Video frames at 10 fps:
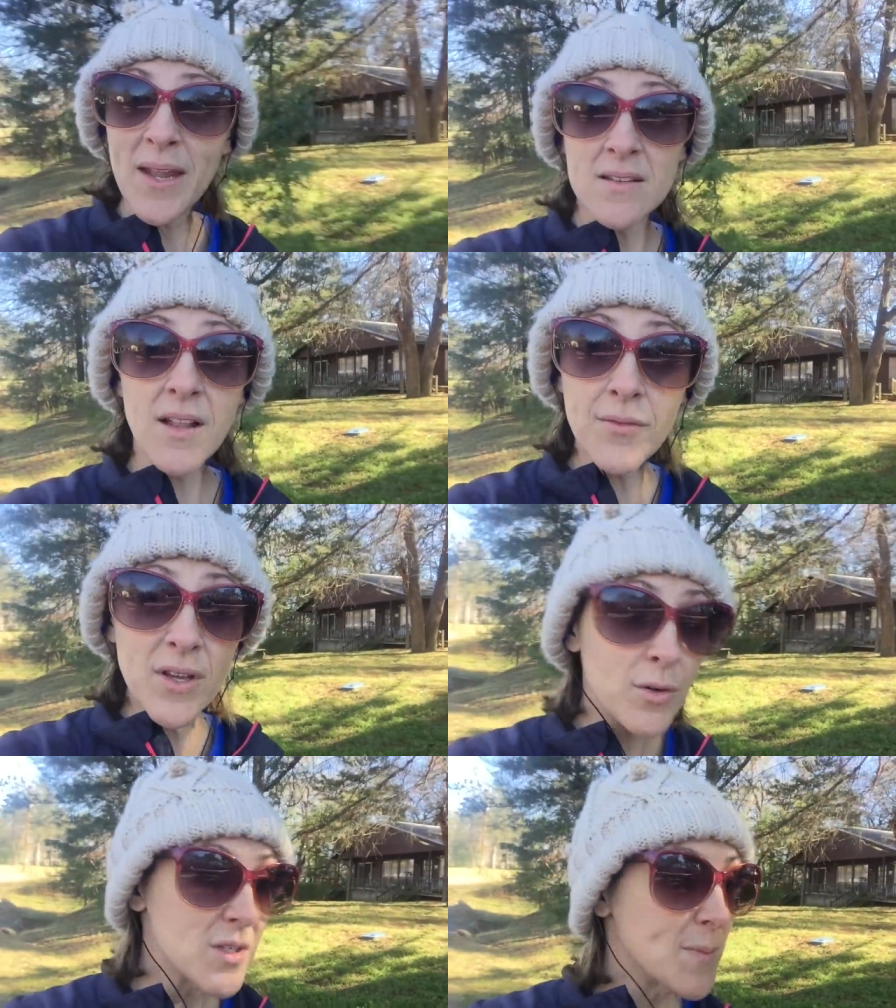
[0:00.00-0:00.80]
had a
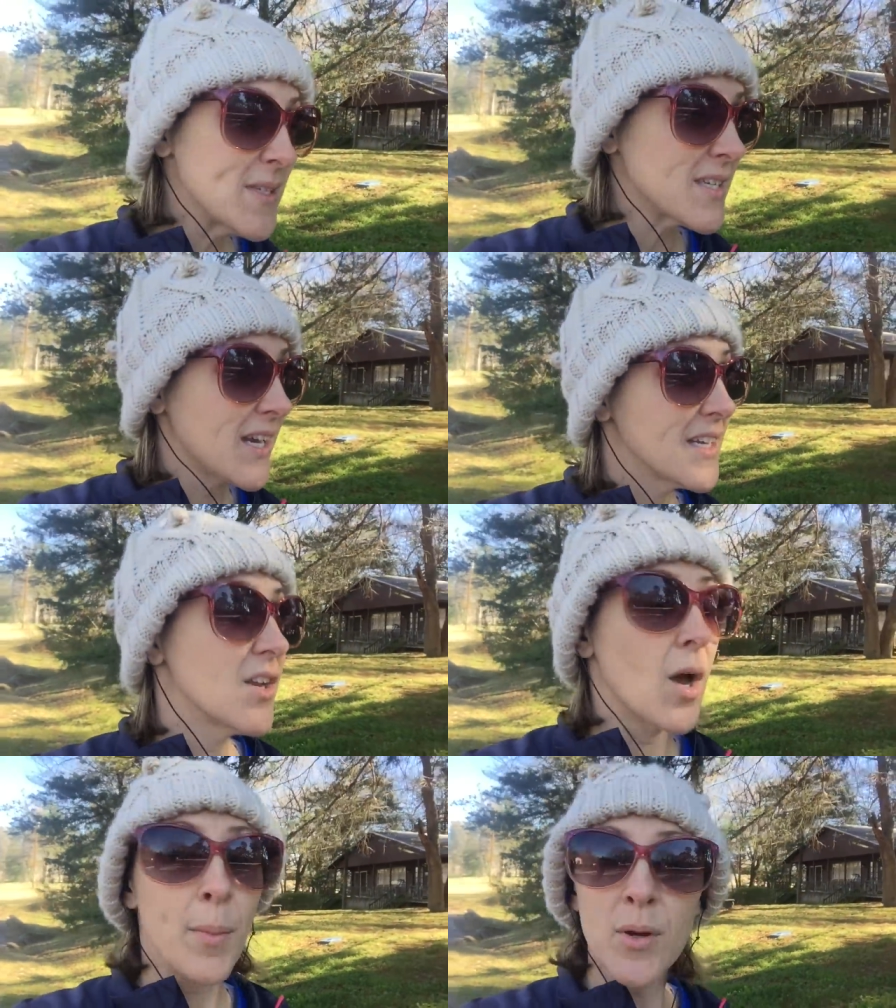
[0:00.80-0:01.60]
lovely Christmas. I did
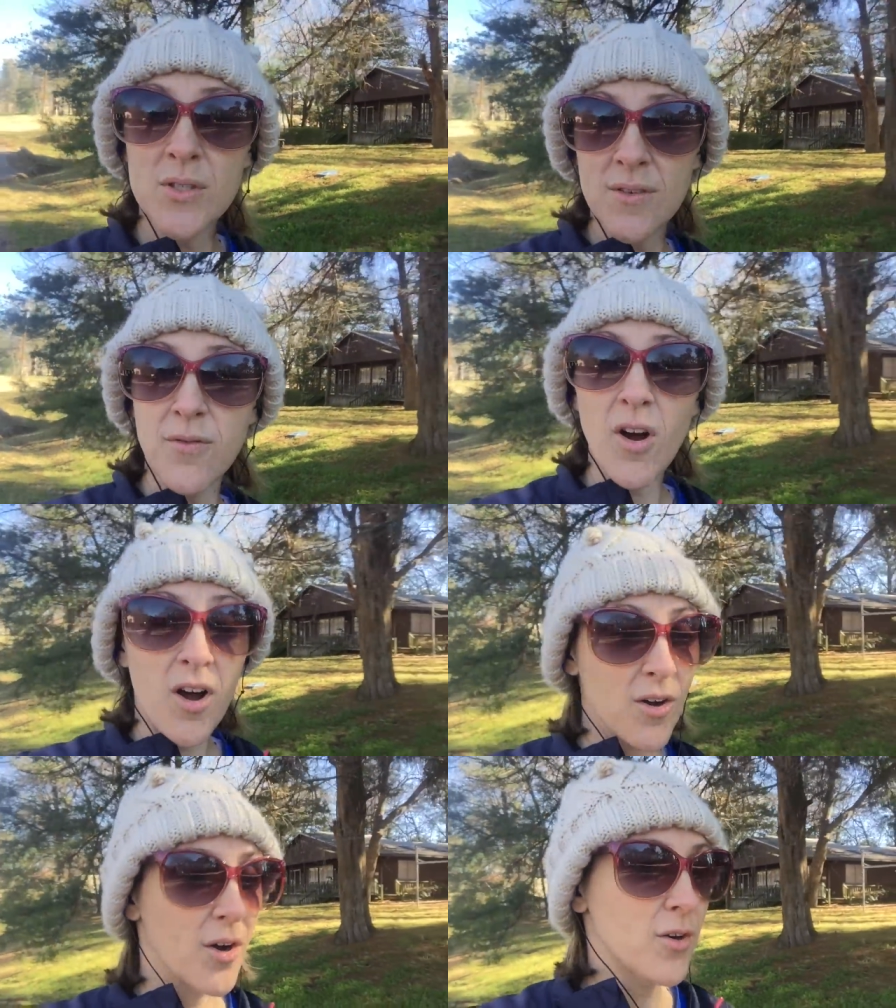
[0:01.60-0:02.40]
not post a
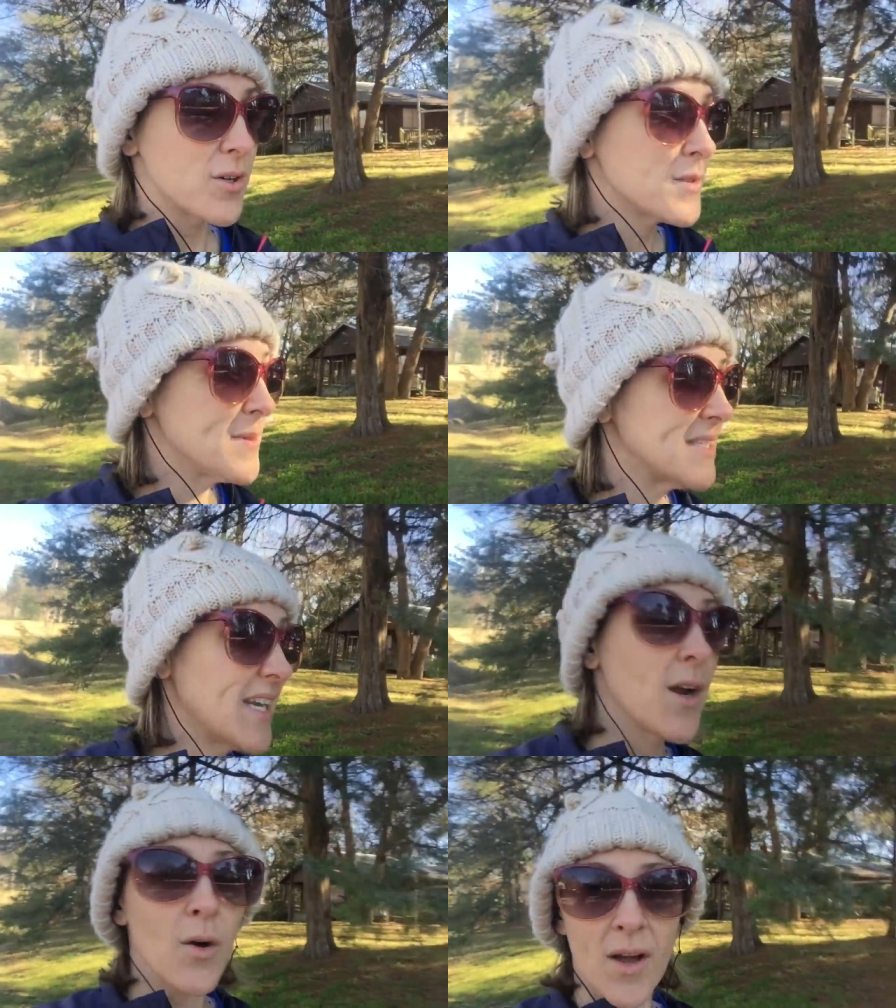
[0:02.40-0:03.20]
vlog on Christmas
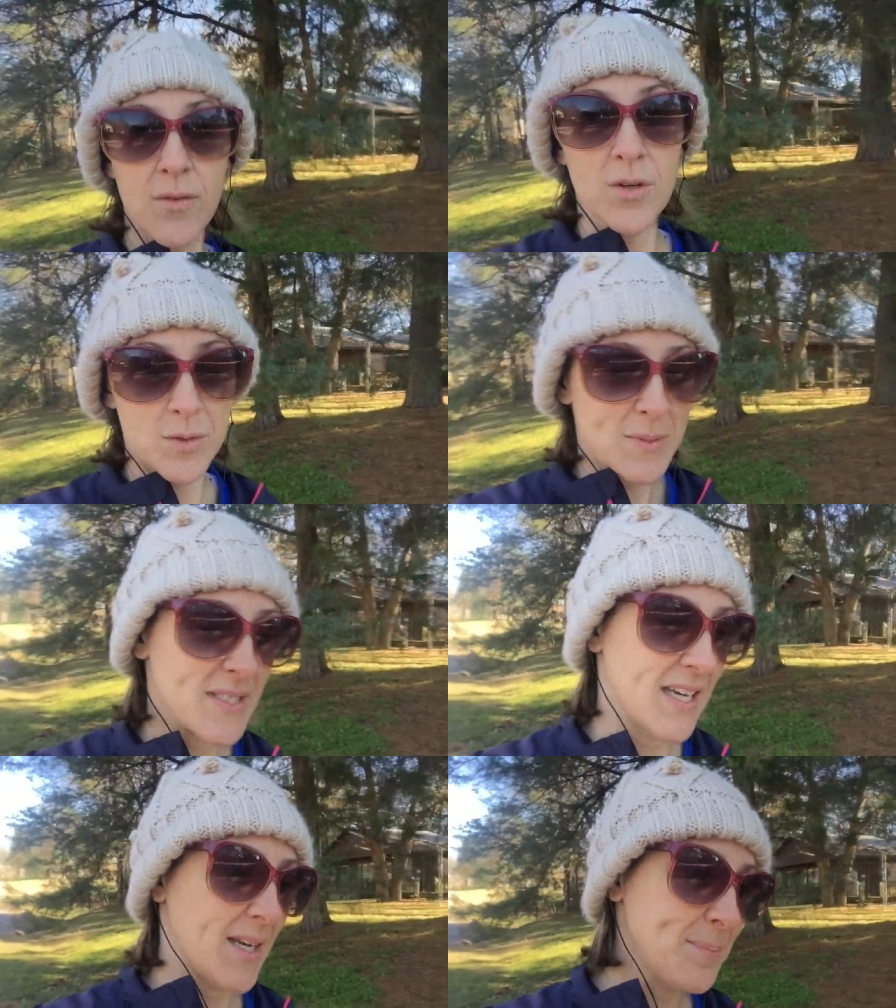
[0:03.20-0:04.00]
Day or of
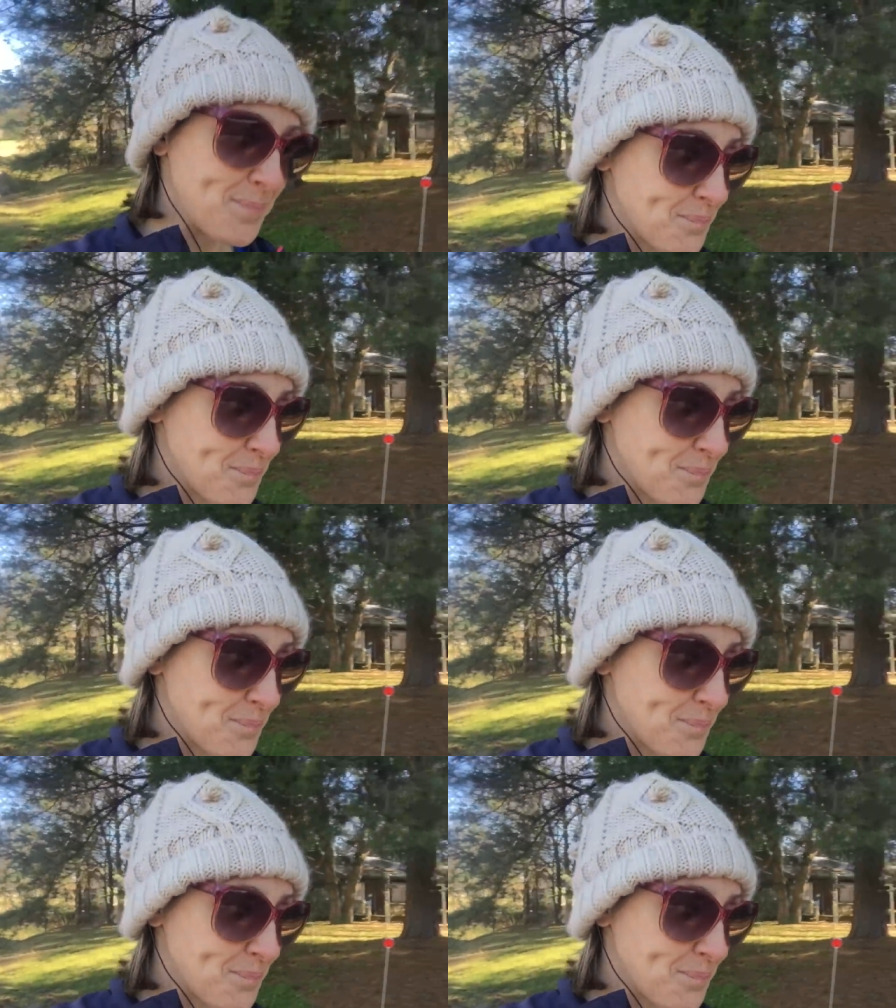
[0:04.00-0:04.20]
Christmas Day.